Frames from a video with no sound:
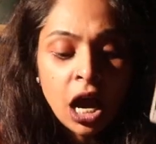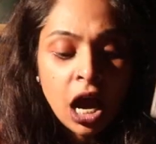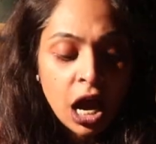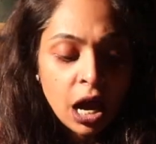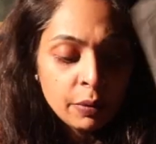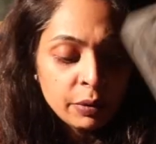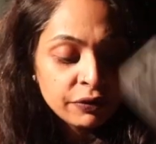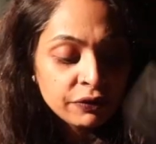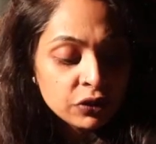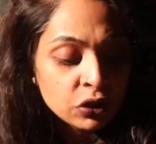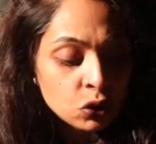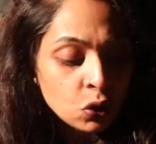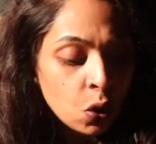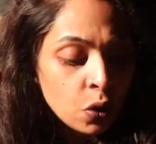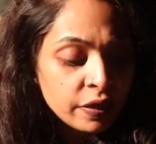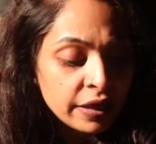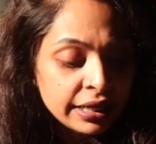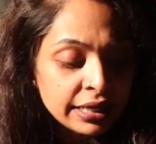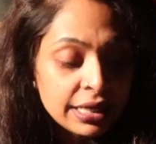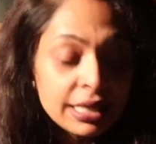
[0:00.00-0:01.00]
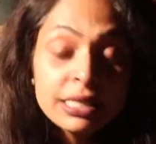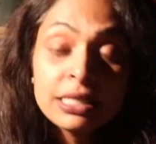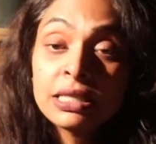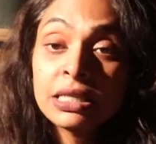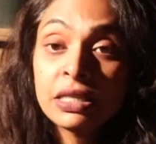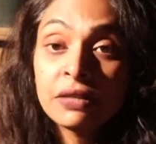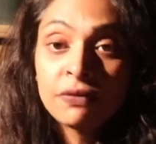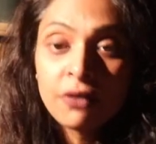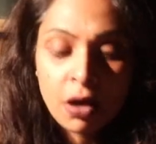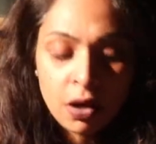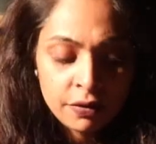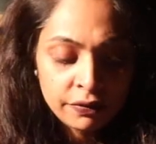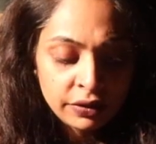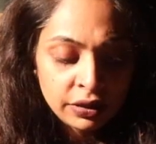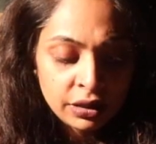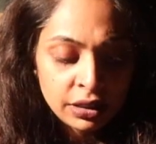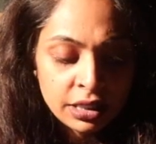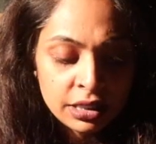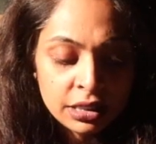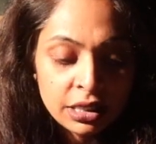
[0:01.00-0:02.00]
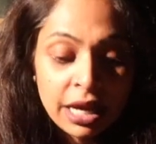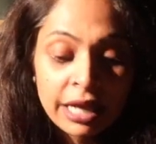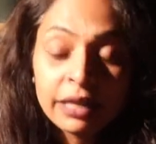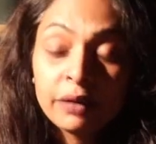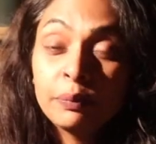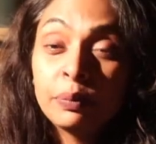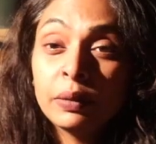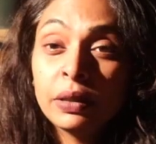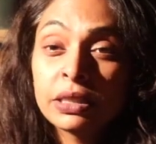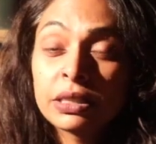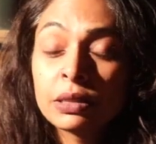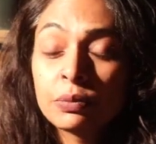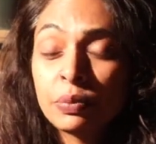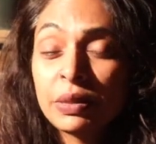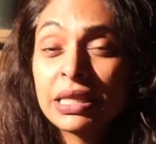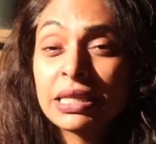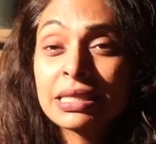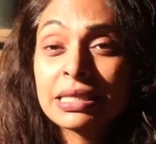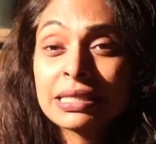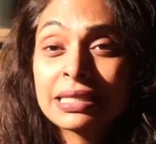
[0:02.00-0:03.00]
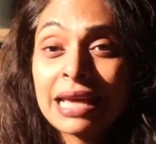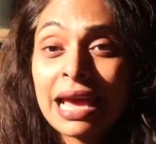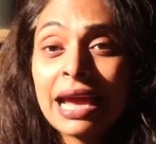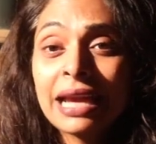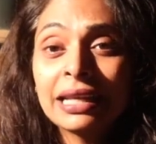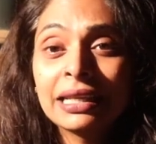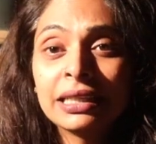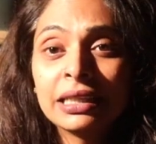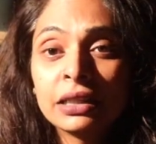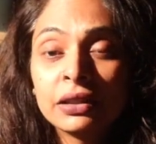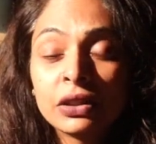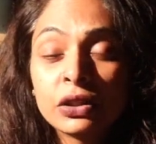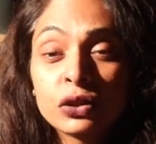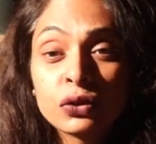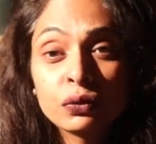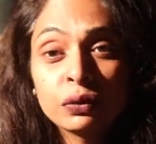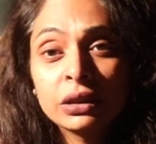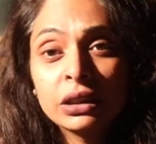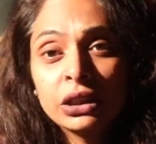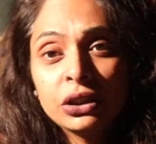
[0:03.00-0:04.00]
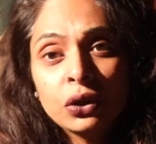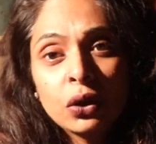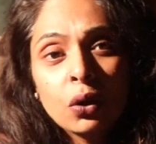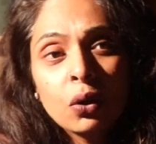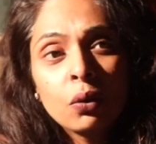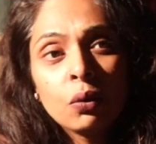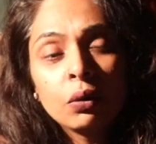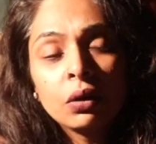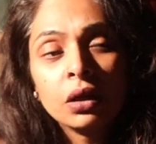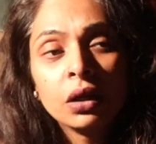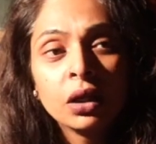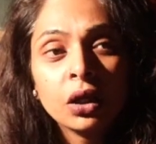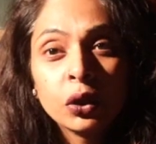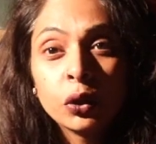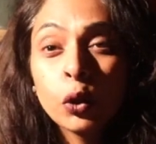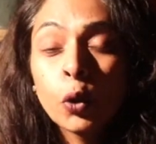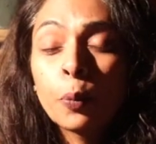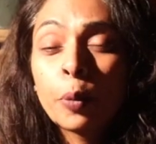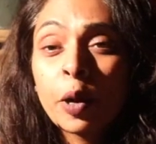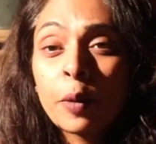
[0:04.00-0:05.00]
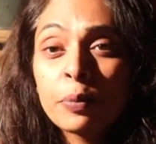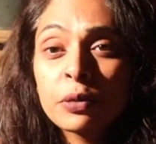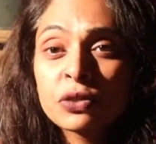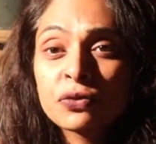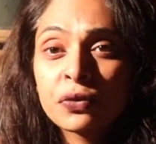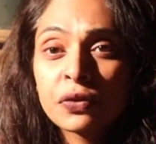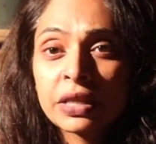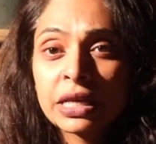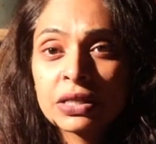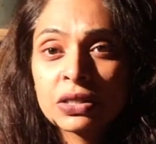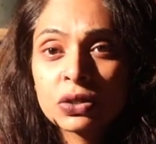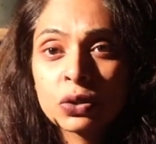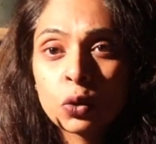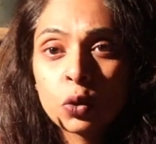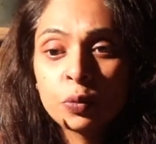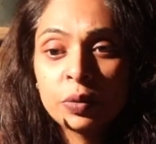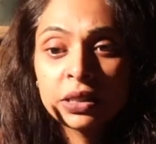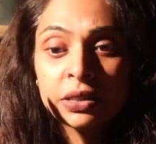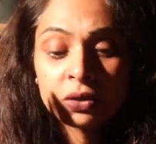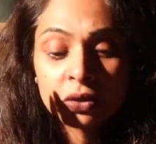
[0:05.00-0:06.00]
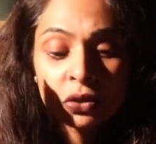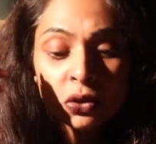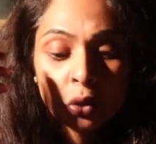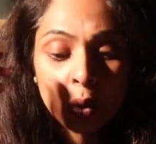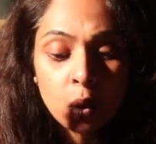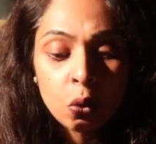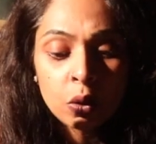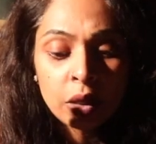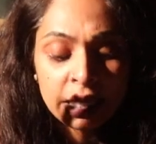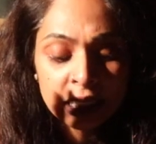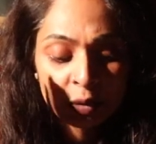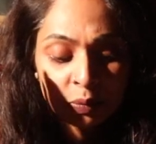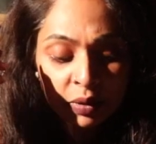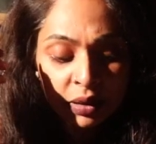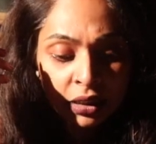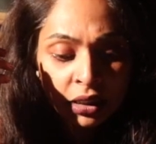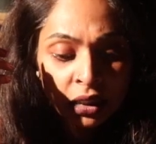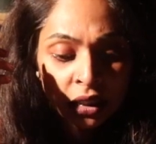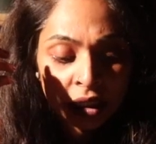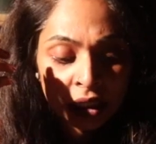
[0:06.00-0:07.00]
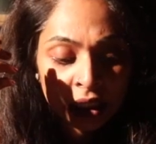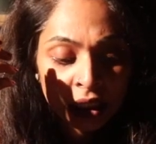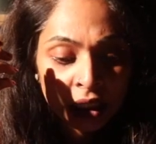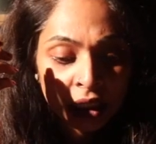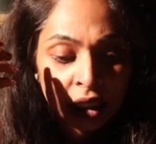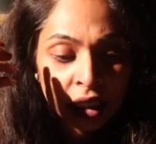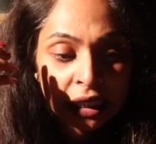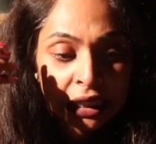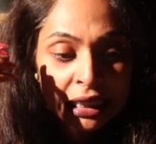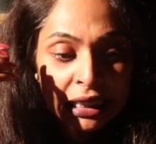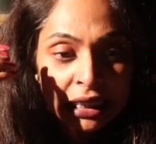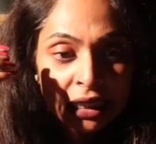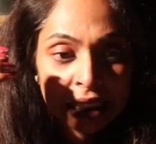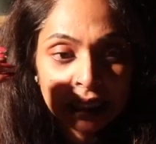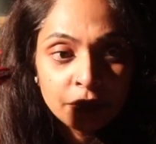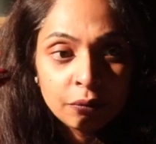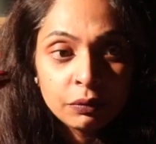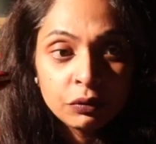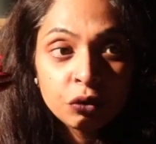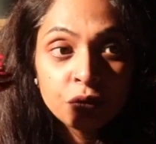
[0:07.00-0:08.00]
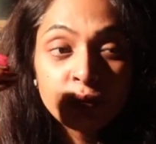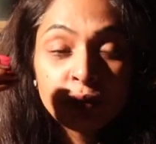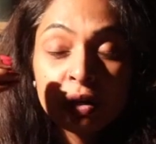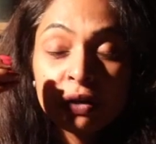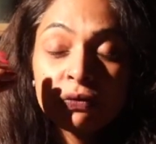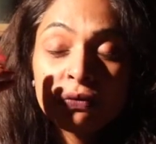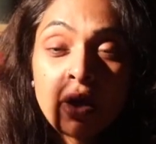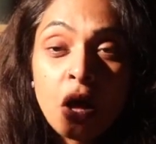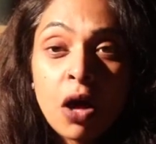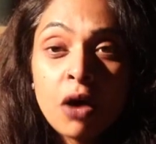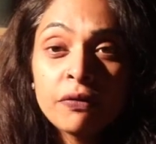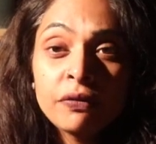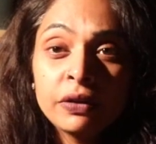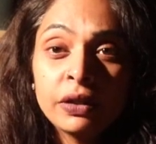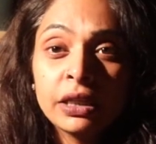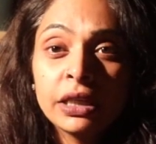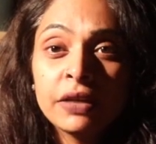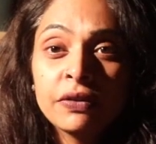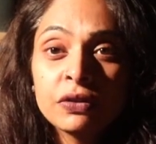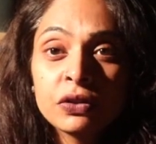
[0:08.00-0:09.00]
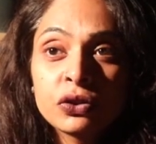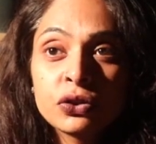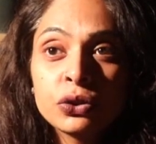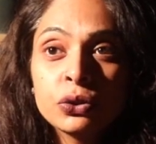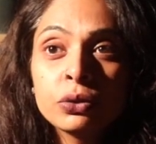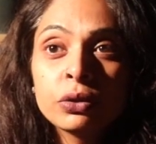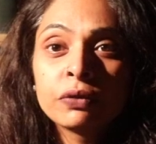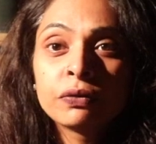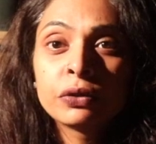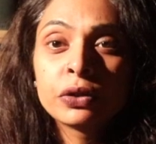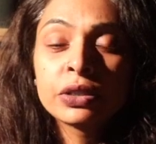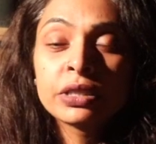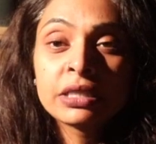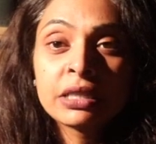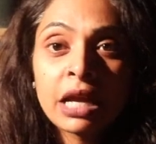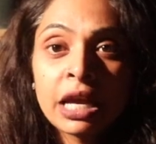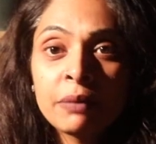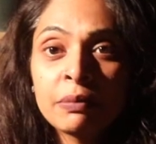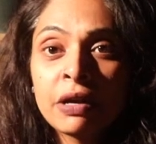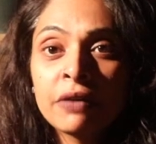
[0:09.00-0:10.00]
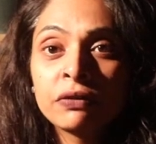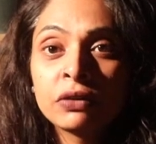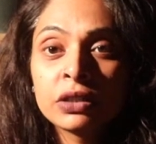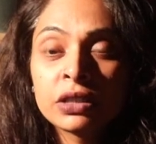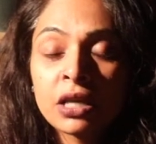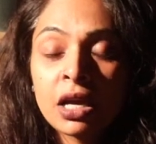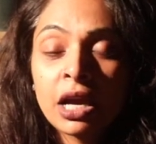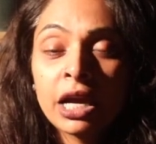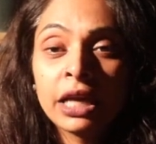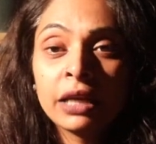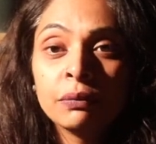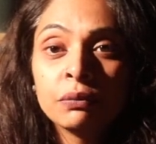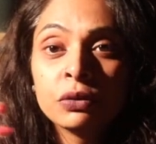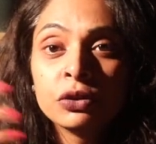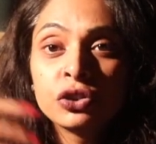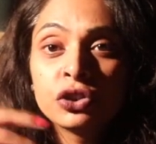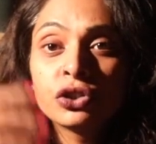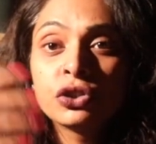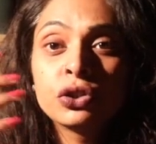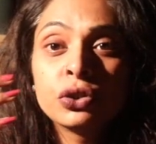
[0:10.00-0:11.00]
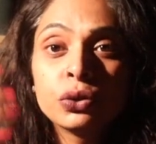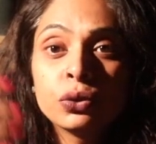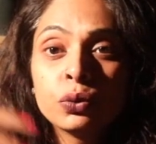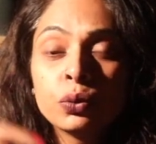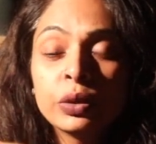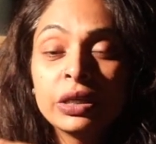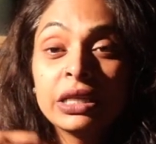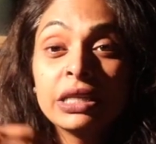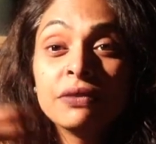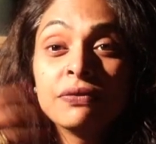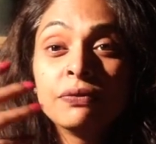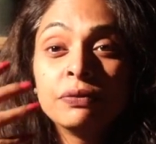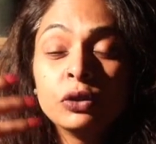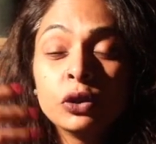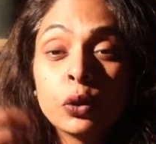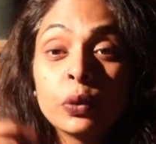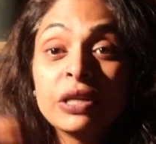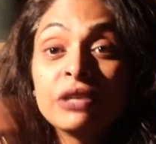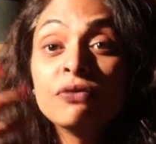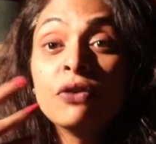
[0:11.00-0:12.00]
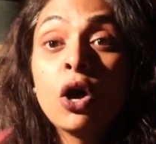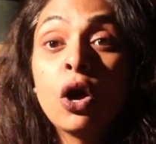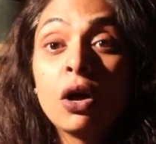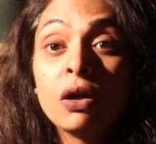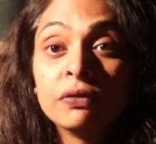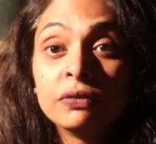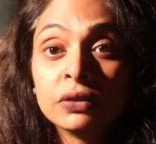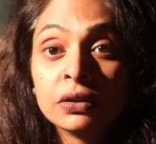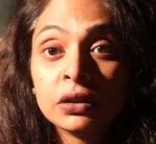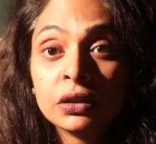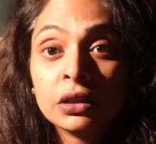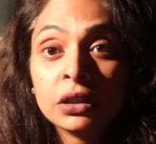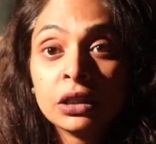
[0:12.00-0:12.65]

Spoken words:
If a soul that isn't evolving is kind of, it's being stagnant, there's really no purpose for that soul, because a soul has been revolving in this universe time after time just to evolve.